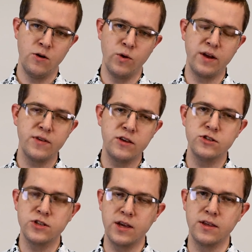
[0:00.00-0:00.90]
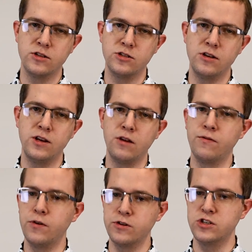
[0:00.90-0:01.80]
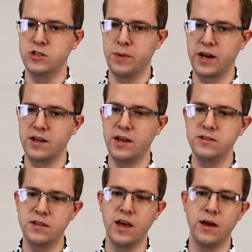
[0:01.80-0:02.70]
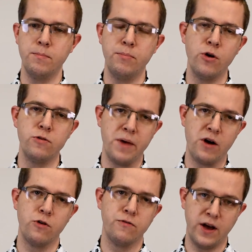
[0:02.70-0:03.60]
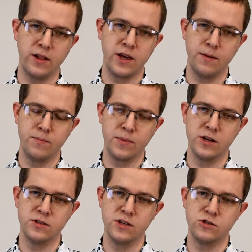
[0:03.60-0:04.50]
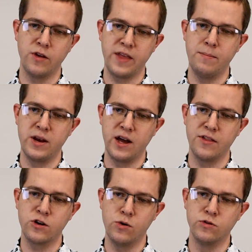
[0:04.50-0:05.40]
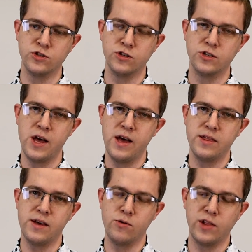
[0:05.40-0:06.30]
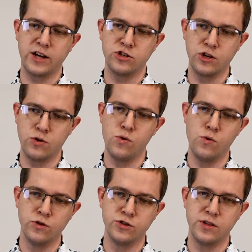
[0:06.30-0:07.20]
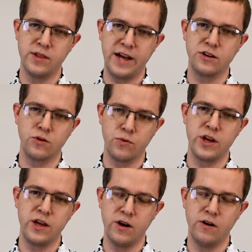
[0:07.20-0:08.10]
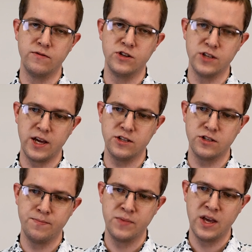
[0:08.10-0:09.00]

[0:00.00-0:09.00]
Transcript: Whenever you see this, you need to first suspect, is there bone marrow failure? Because there's not that many other causes that will actually cause that degree of disease.